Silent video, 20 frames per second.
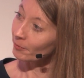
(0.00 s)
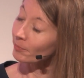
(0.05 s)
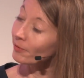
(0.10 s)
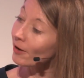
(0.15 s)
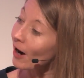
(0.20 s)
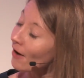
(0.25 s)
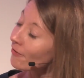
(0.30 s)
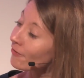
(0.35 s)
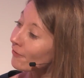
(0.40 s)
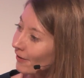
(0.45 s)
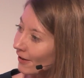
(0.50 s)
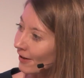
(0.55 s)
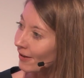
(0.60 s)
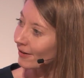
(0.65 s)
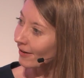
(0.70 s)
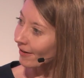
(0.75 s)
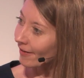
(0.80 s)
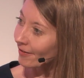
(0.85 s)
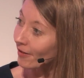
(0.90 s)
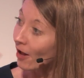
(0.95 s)

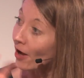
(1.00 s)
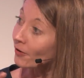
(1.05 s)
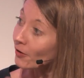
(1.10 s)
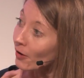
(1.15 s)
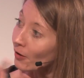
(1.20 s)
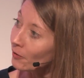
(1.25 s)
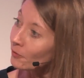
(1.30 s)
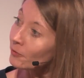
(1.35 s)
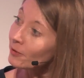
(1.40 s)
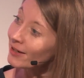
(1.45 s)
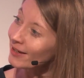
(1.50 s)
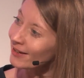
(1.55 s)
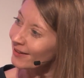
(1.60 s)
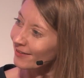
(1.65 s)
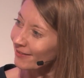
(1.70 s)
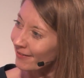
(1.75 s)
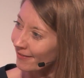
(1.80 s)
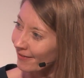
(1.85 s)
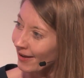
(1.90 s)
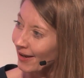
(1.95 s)
profit is not only
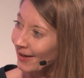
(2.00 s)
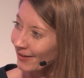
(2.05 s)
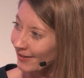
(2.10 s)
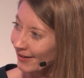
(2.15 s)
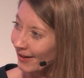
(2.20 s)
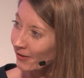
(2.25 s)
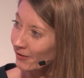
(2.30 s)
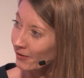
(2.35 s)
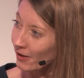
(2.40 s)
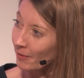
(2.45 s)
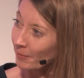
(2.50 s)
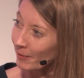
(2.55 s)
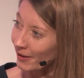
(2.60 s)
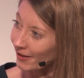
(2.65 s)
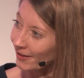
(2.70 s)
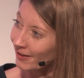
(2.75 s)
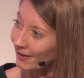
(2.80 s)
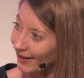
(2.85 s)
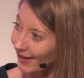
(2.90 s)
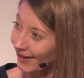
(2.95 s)
designed
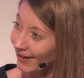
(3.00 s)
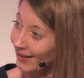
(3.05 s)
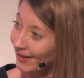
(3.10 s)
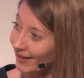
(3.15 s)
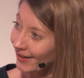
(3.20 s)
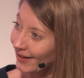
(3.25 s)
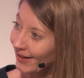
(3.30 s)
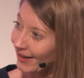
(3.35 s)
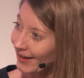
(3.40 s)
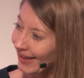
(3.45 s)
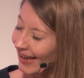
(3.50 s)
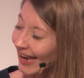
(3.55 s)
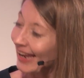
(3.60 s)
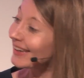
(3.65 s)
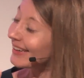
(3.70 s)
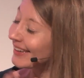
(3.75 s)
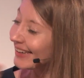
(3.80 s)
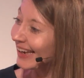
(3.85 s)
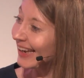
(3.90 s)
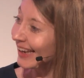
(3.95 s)
economically,
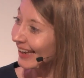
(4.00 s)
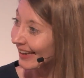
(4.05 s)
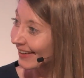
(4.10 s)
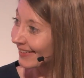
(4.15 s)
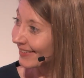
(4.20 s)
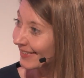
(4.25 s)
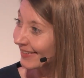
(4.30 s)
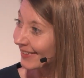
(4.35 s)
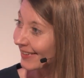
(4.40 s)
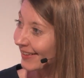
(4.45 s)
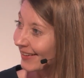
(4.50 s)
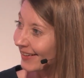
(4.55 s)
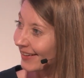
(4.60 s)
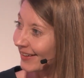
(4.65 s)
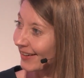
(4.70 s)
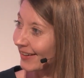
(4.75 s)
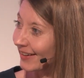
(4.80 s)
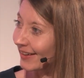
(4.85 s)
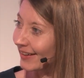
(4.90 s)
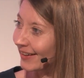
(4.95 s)
and yet
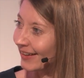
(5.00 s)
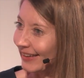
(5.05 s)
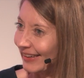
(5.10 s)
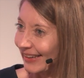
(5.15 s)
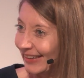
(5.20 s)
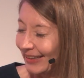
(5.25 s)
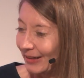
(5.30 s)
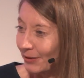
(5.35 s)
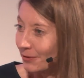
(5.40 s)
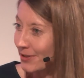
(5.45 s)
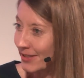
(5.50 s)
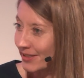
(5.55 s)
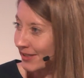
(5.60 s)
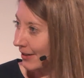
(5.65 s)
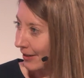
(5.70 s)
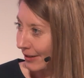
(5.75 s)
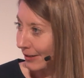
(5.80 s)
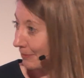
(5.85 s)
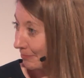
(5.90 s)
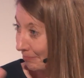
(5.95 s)
you
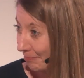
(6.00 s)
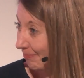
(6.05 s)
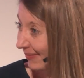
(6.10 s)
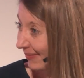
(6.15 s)
just gotta,